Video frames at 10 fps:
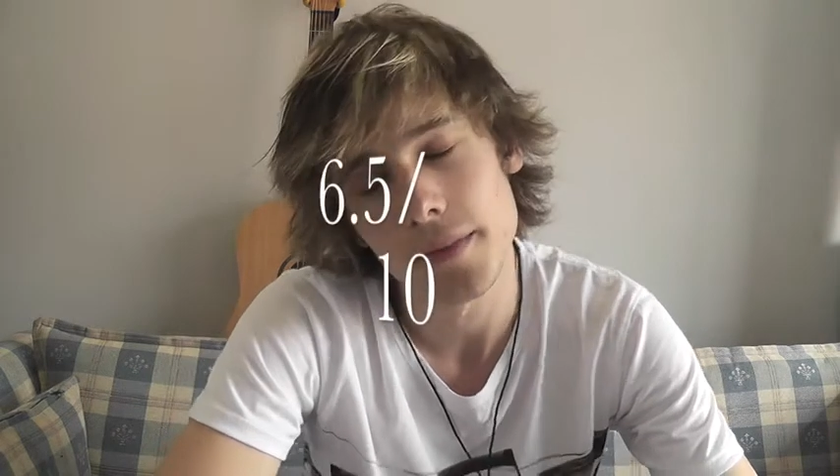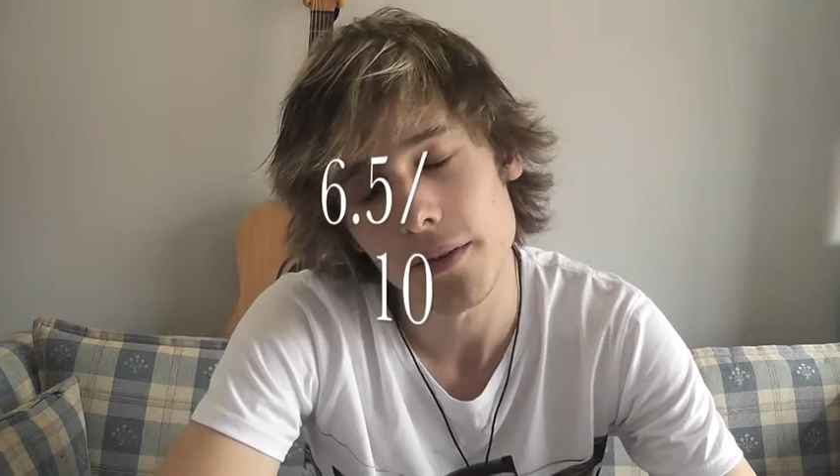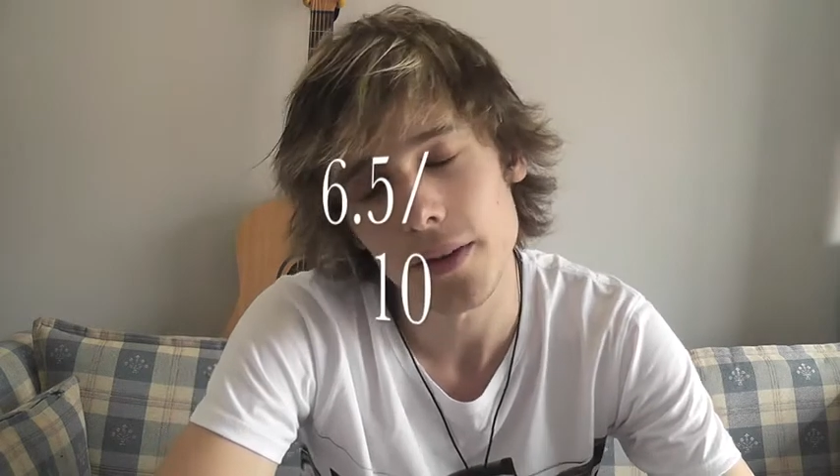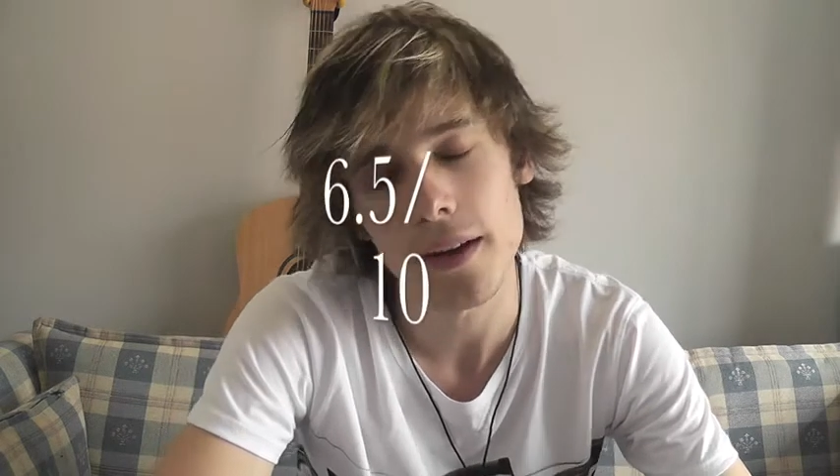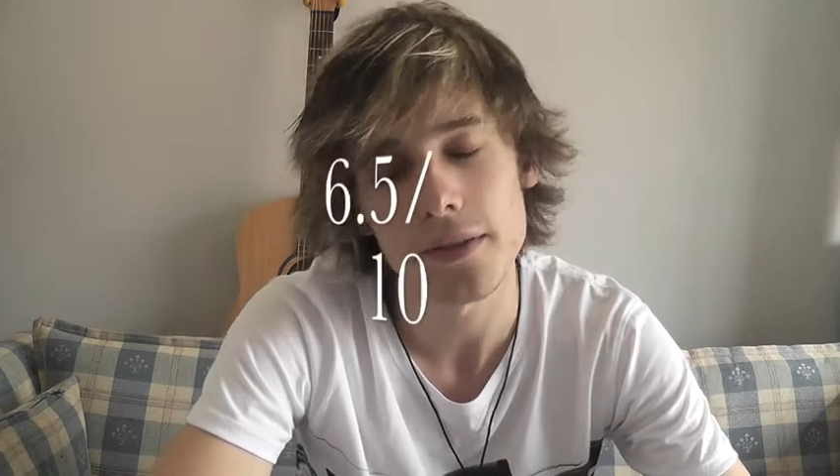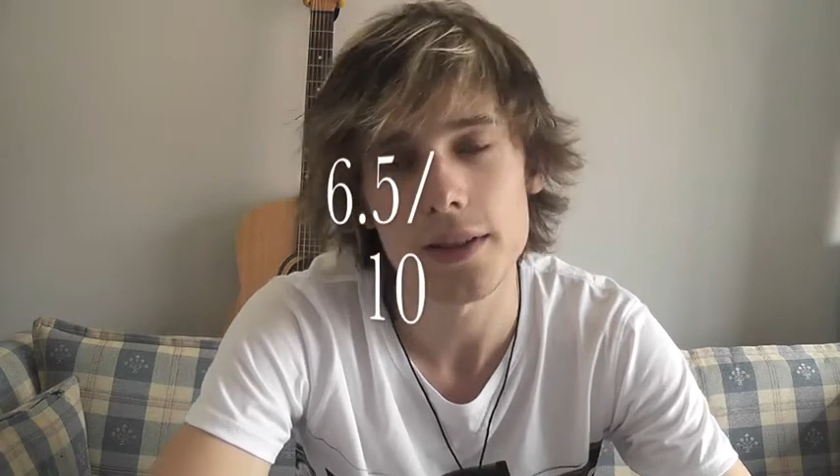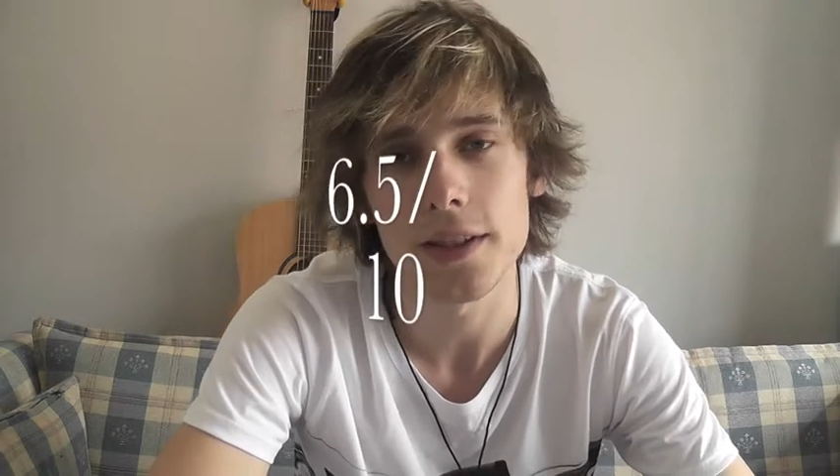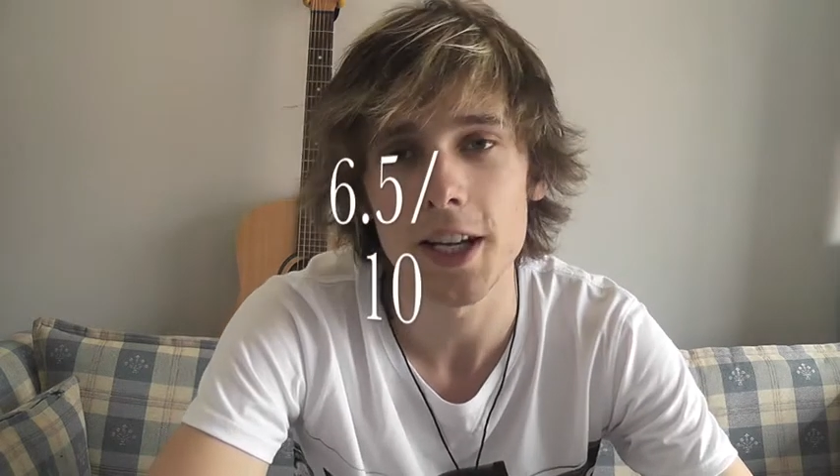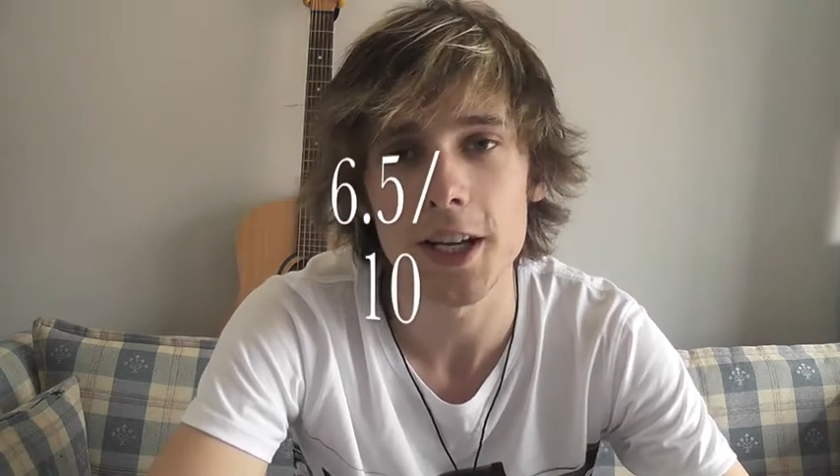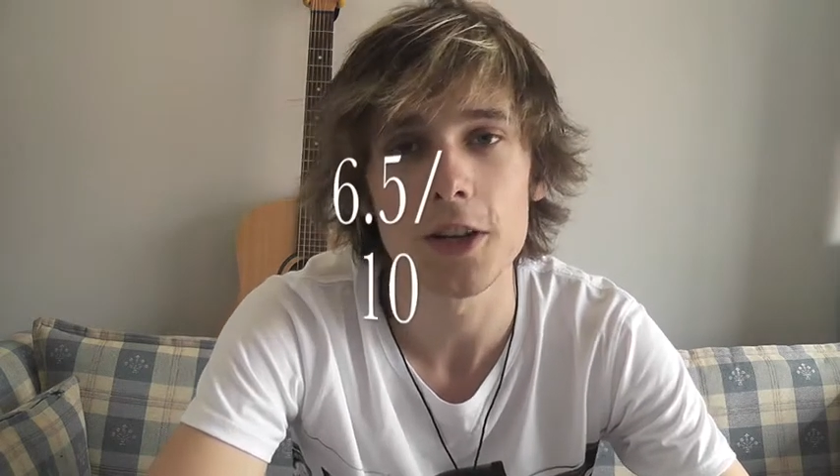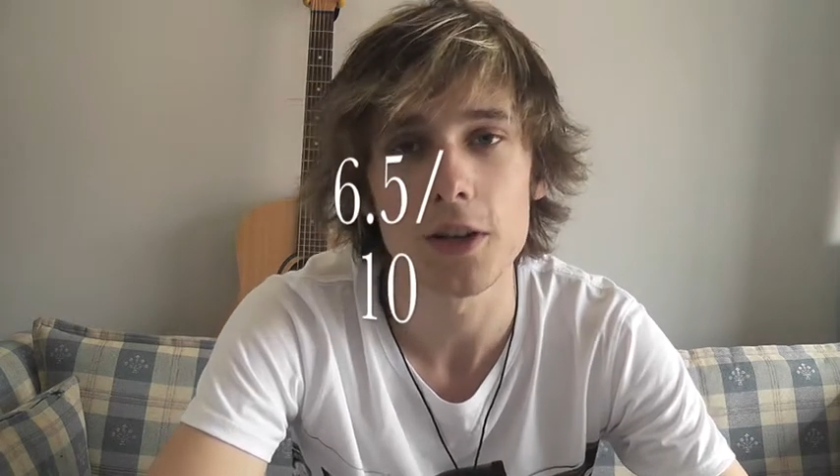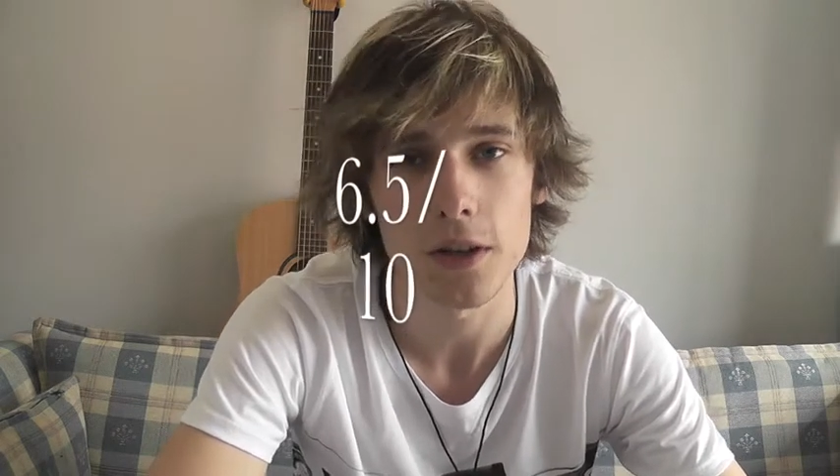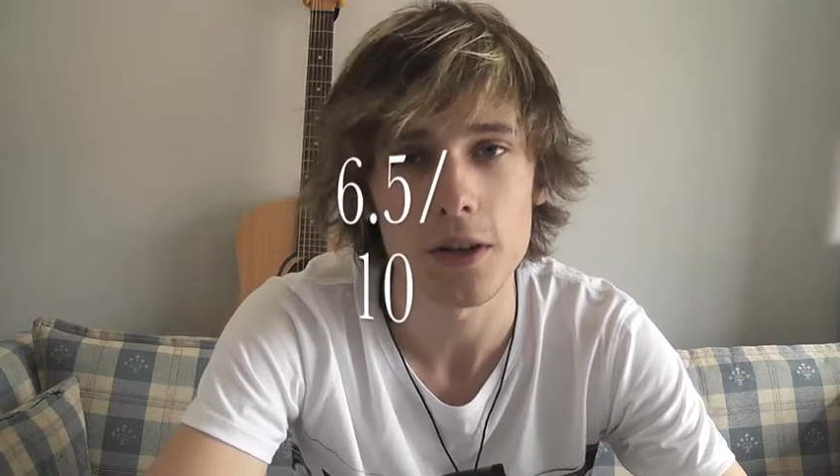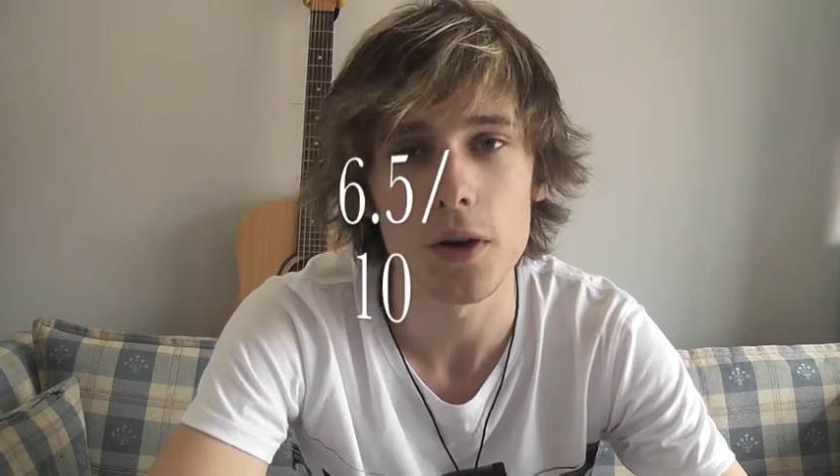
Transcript: If you haven't seen it,